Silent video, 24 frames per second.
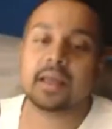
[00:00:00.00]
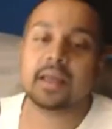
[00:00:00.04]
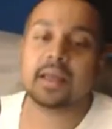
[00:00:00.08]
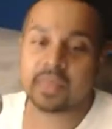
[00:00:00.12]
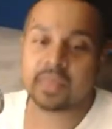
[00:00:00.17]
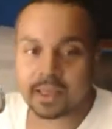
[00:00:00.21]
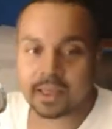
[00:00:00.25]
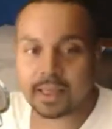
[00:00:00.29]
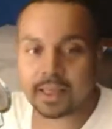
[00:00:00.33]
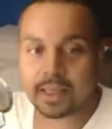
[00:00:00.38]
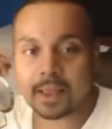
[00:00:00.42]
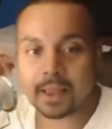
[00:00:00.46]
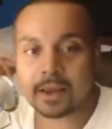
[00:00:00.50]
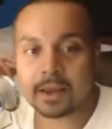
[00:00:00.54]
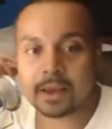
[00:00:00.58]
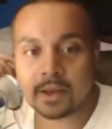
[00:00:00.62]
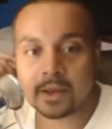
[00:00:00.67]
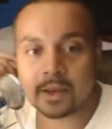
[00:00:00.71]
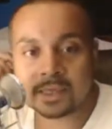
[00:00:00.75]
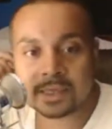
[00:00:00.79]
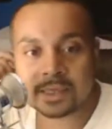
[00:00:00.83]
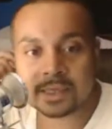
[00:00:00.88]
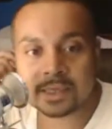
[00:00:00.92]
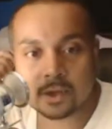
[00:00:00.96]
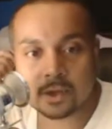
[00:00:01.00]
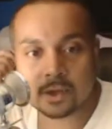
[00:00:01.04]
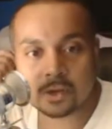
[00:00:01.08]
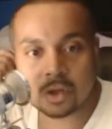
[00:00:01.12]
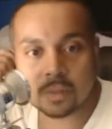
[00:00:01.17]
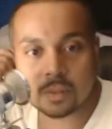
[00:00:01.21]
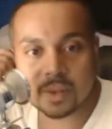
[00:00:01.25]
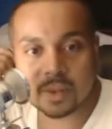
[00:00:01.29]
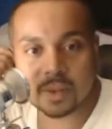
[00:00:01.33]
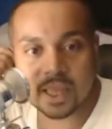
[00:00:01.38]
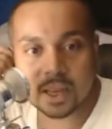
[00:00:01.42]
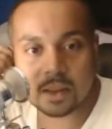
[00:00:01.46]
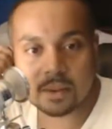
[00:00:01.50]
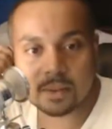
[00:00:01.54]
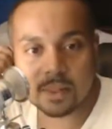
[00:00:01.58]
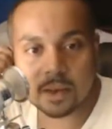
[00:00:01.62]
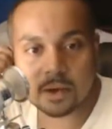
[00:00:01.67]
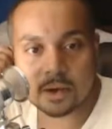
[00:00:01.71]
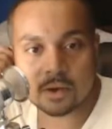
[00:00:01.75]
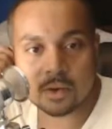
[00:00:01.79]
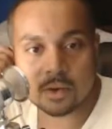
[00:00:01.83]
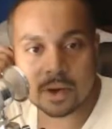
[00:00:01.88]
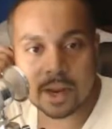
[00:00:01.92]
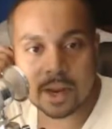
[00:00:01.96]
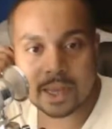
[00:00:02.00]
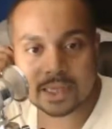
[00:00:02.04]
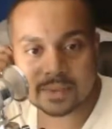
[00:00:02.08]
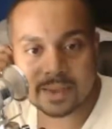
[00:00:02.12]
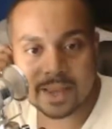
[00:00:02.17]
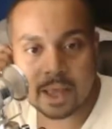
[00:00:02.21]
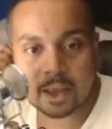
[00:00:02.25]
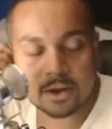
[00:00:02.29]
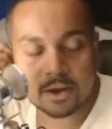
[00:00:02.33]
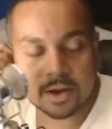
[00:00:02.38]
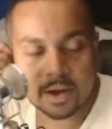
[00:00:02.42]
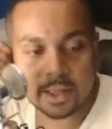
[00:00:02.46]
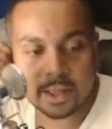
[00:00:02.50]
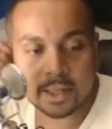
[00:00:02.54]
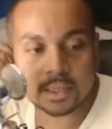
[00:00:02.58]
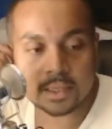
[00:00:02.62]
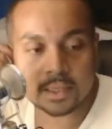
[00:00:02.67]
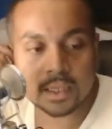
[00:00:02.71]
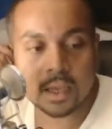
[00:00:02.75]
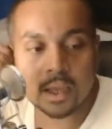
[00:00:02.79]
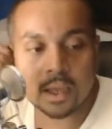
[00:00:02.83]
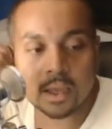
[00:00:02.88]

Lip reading: think you did say you saw the beginning, and then you were asking me how did it end.